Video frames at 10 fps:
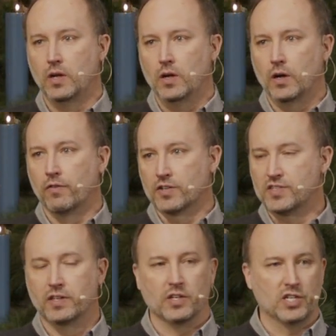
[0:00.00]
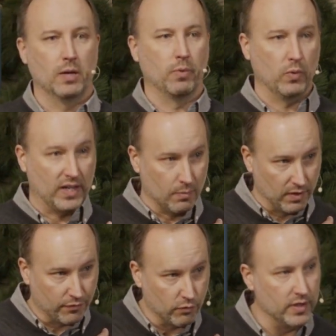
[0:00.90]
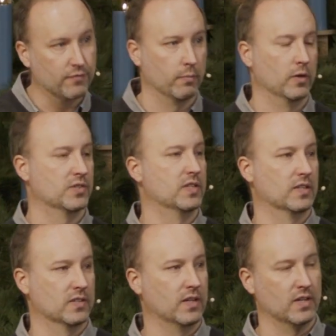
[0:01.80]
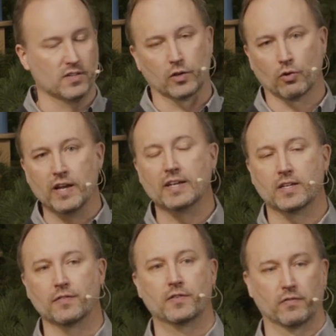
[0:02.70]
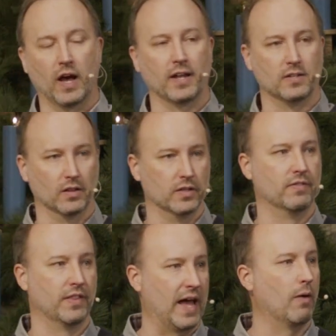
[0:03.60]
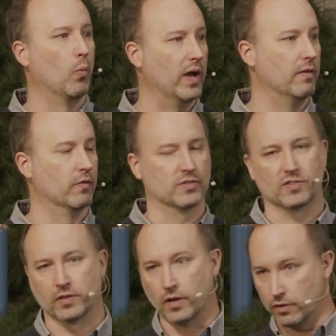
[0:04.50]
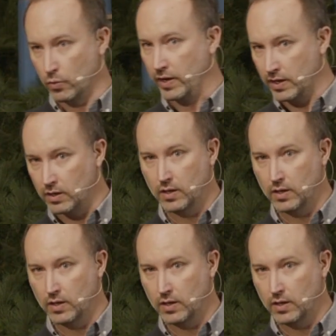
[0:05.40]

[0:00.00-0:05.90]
of our sin and shame, but we can be freed from those things, and it is a great gift of God to live in that way versus another way.